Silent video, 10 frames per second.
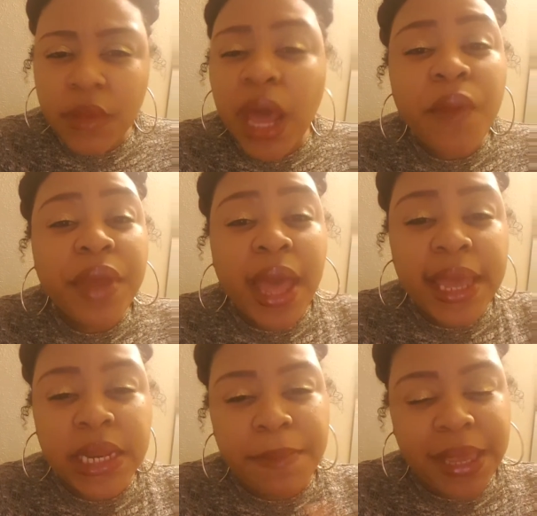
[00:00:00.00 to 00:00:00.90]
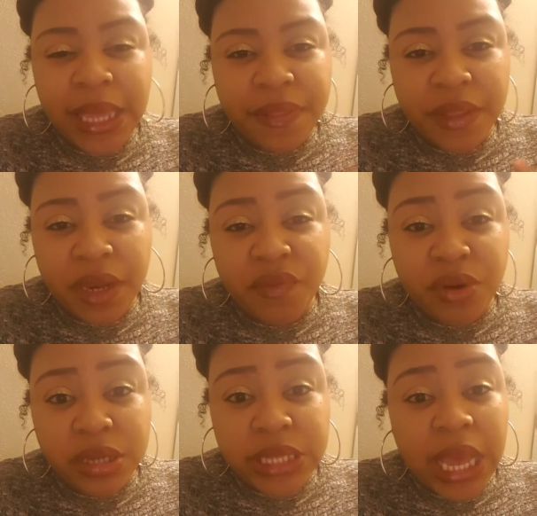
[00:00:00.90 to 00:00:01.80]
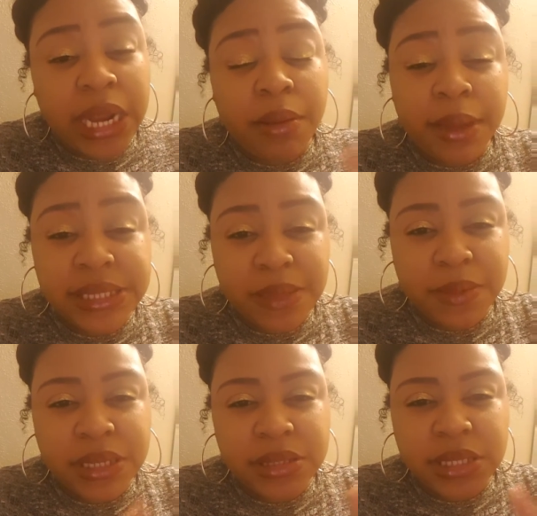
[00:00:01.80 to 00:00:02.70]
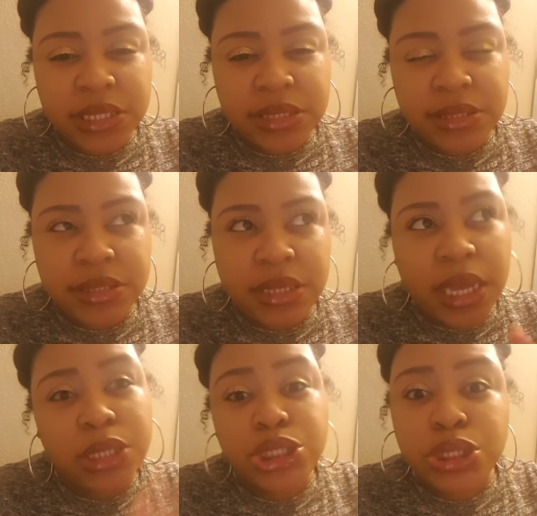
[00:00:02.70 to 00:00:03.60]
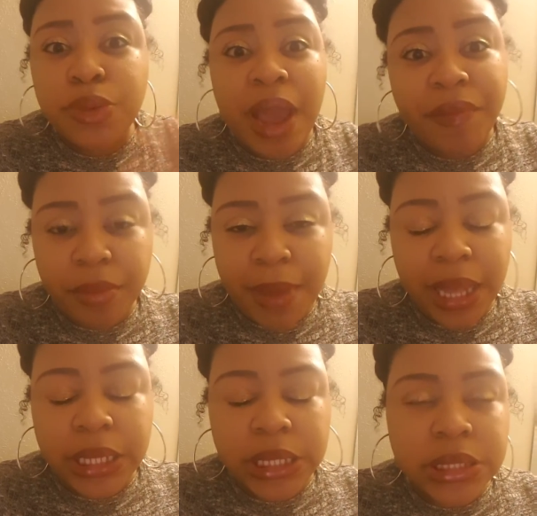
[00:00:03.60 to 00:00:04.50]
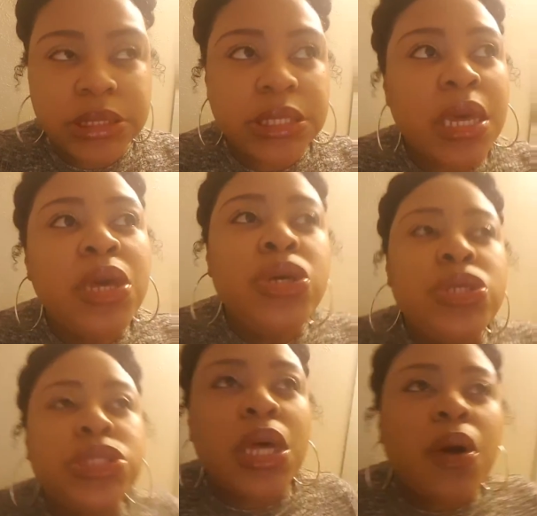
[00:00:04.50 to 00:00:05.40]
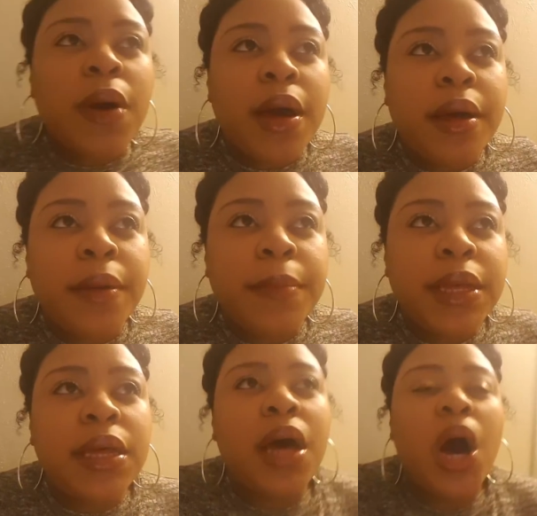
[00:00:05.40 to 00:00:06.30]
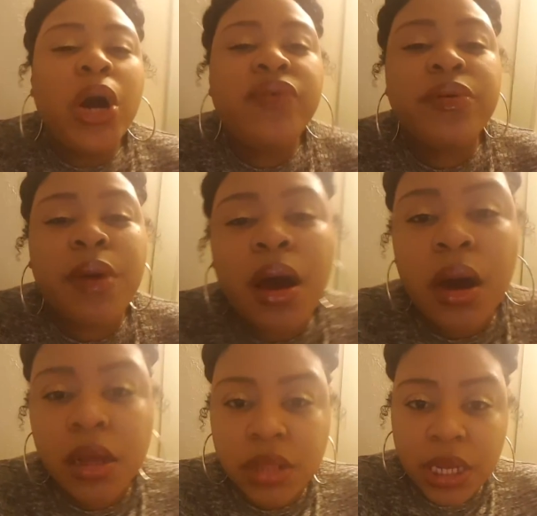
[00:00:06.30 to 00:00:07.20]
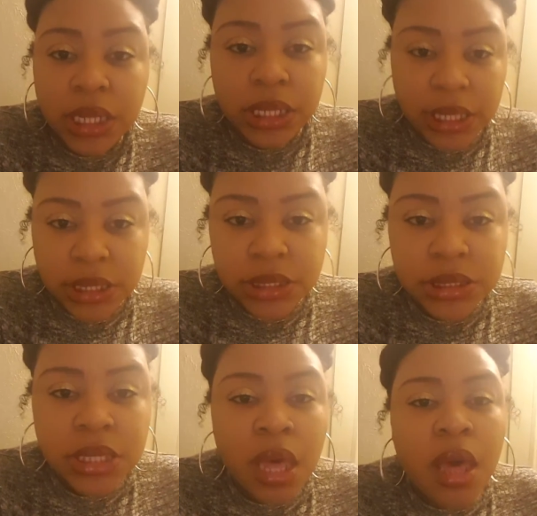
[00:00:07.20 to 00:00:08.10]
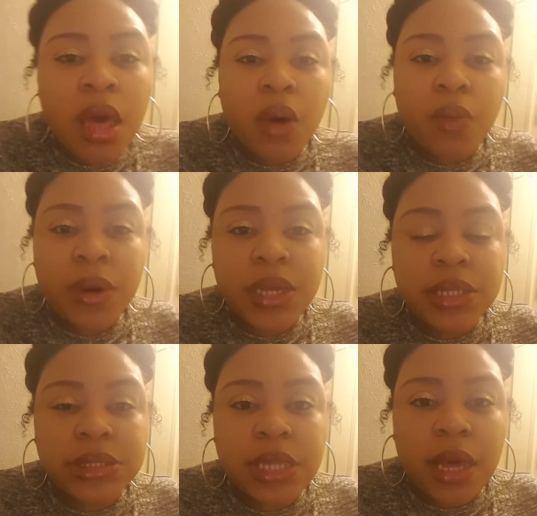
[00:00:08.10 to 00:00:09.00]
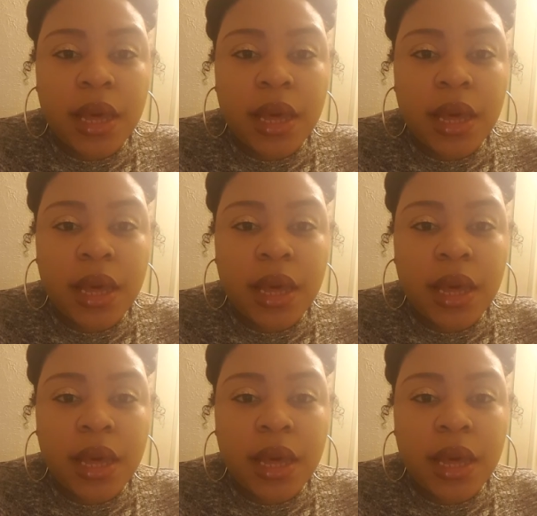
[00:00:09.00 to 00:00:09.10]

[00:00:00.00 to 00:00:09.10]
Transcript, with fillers: I don't think I end up making anything the first. I end up making some the day 2 after my cleanse. So overall, the cleanse was